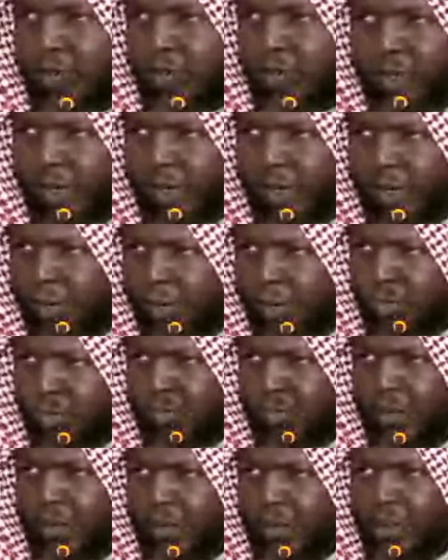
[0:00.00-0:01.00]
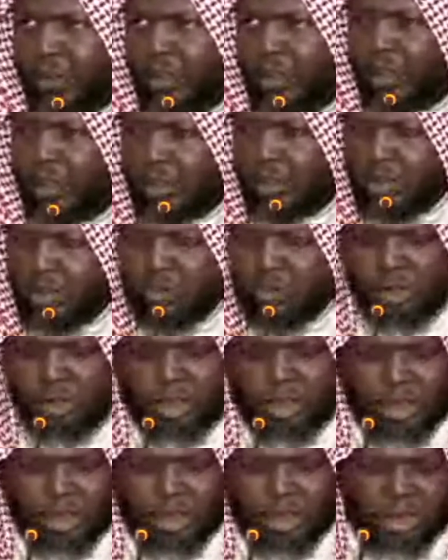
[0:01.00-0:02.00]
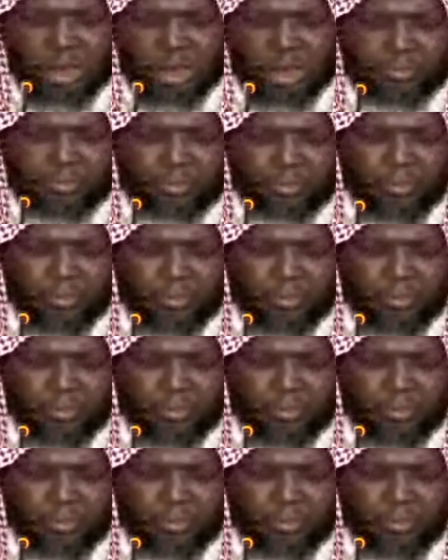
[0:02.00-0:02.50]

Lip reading: or place will not be Muslim. They know the gi.